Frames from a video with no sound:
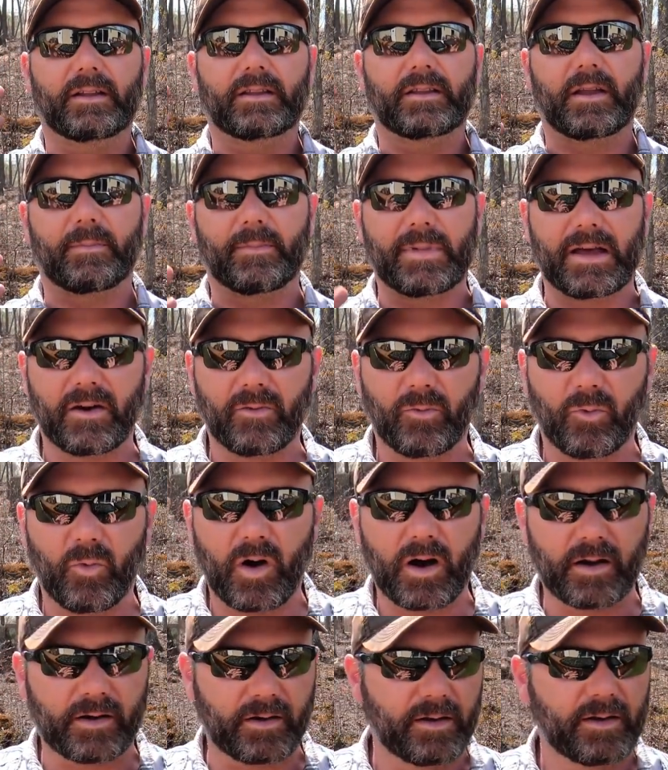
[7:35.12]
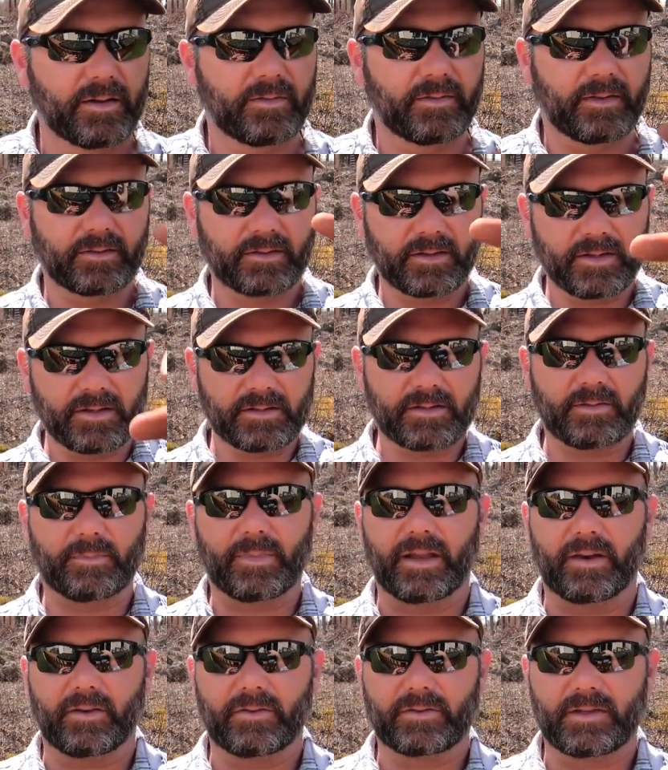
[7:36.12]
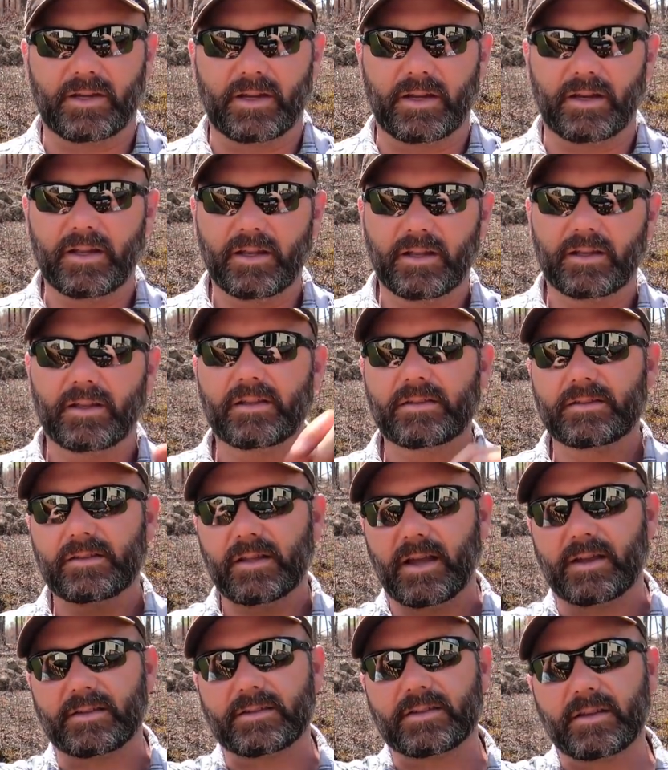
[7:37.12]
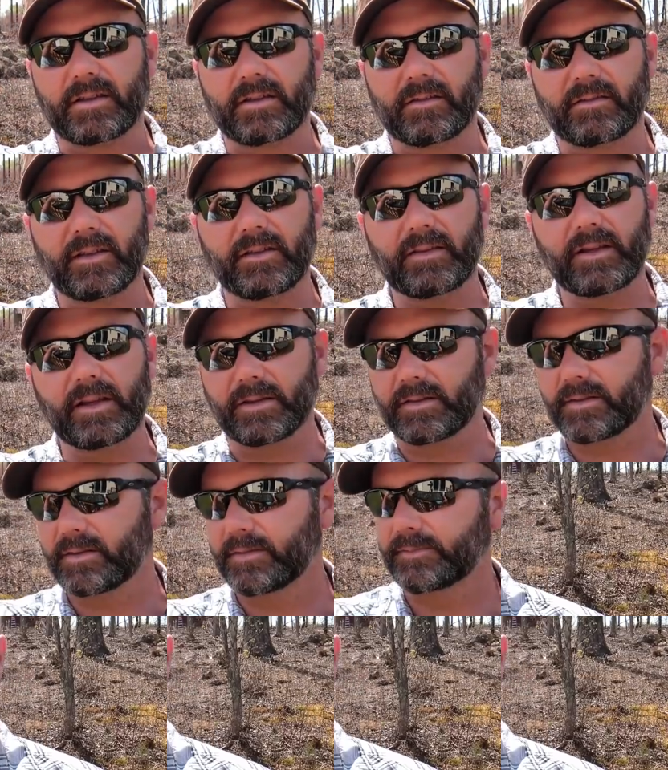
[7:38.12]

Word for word: the amount of water that these tomatoes need is less than these.